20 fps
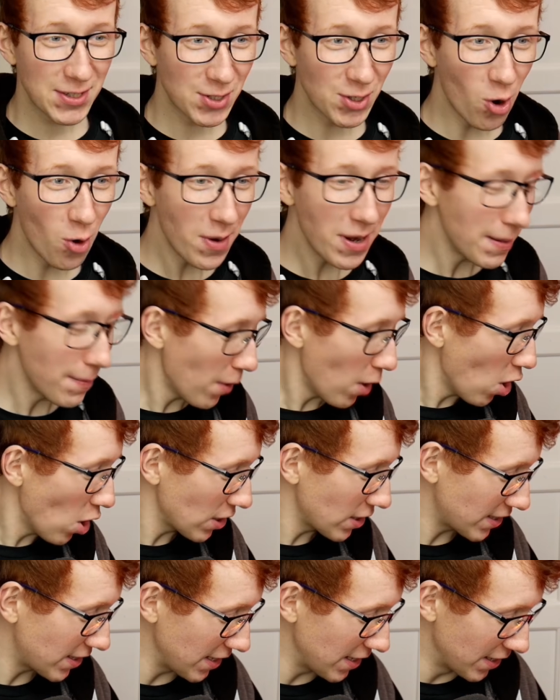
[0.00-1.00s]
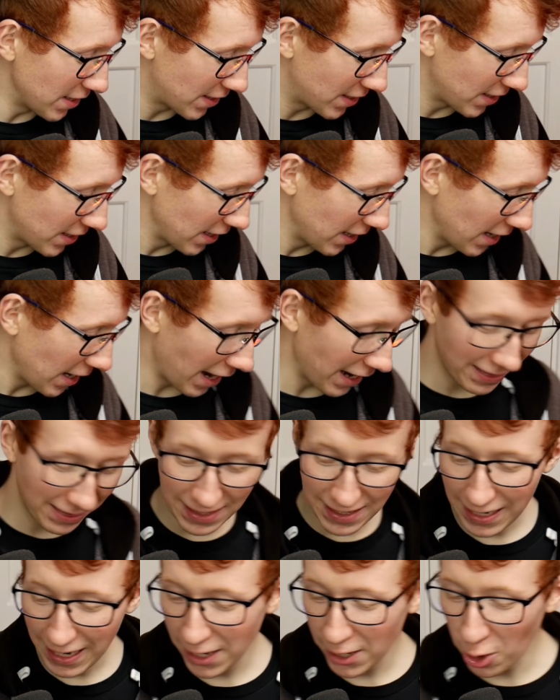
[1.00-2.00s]
So many boxes! I
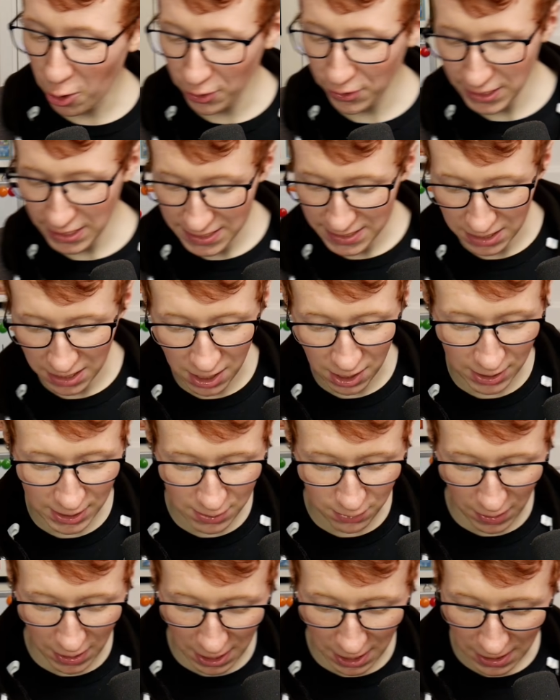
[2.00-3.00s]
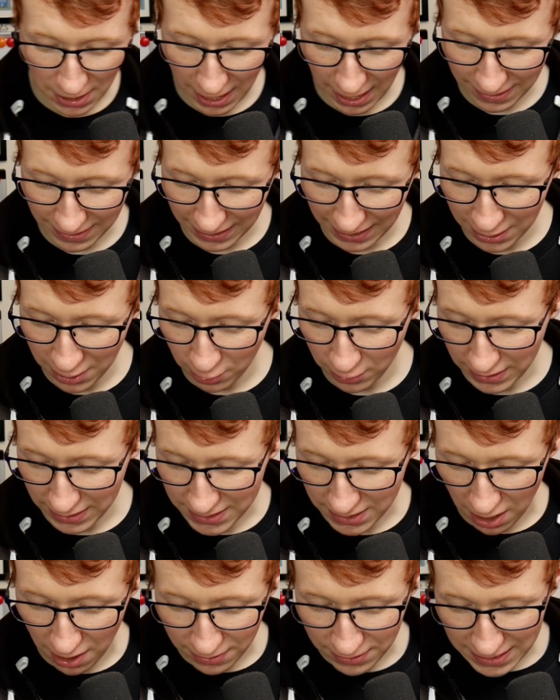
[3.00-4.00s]
think I know what these are as well. I think I know what
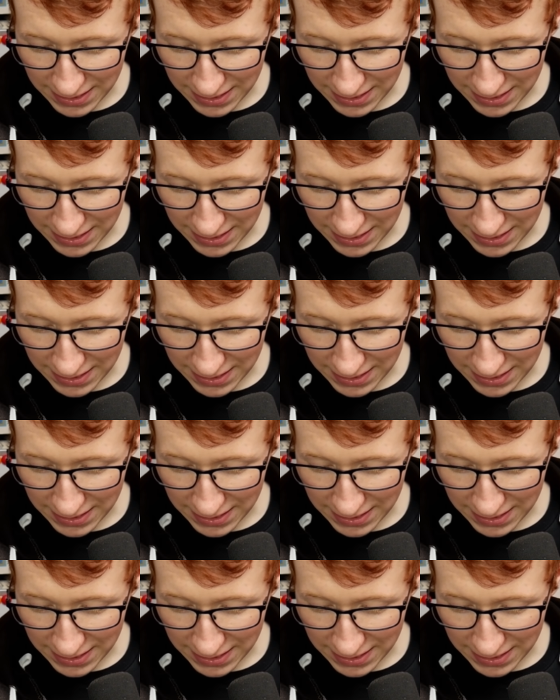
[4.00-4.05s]
these are.